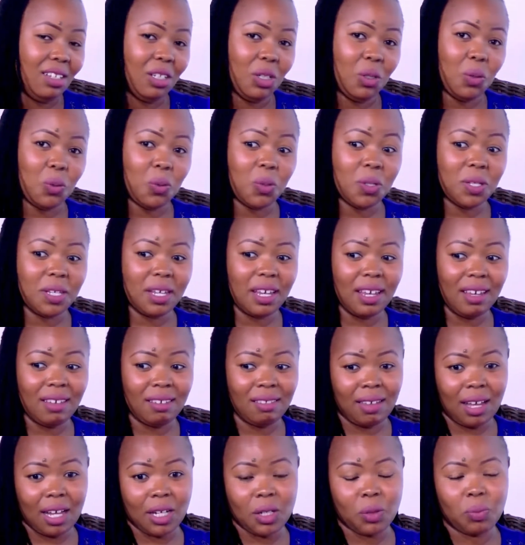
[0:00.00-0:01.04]
to say
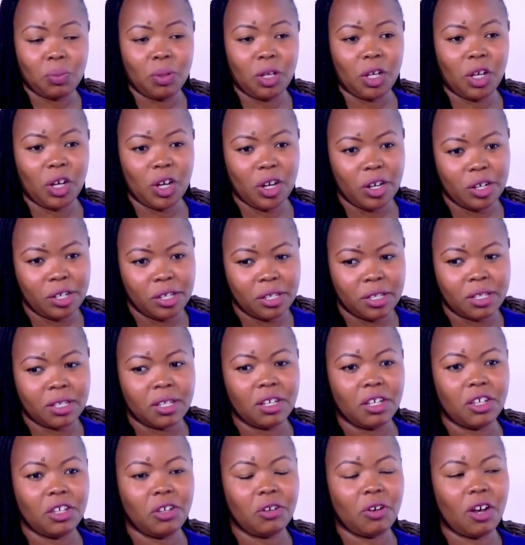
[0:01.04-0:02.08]
that because
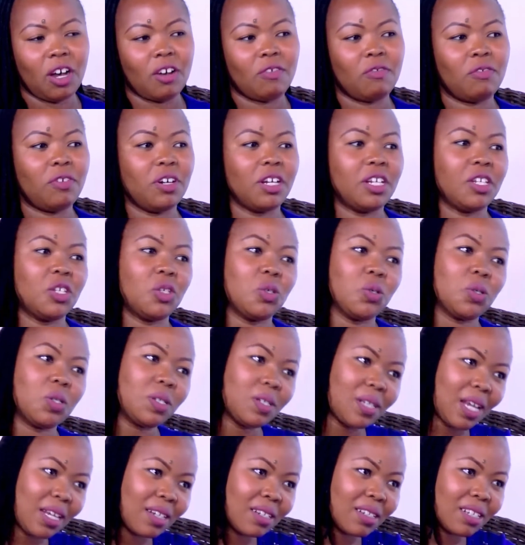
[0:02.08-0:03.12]
you have raised your
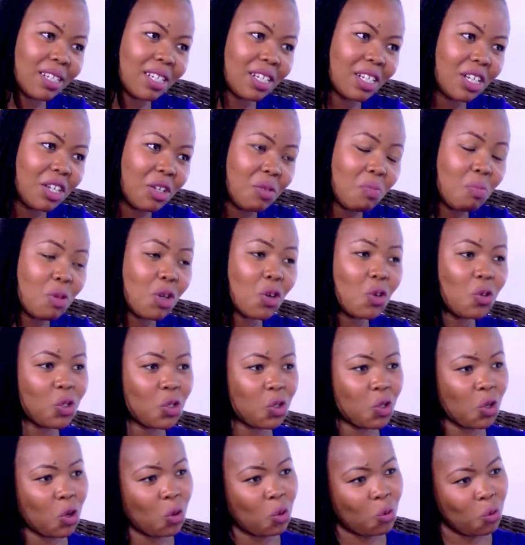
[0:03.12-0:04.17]
standard,
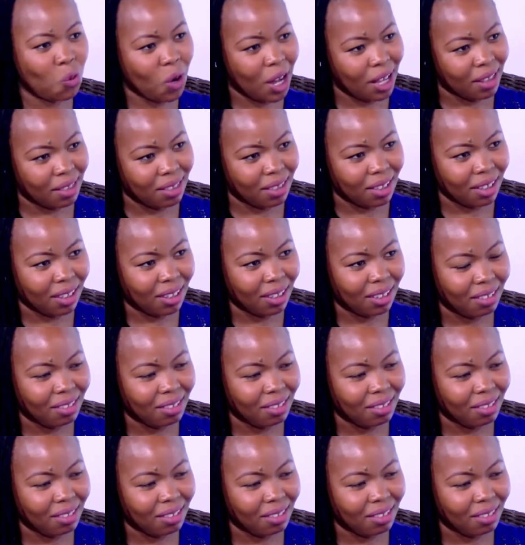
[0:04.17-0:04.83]
because you're worthy,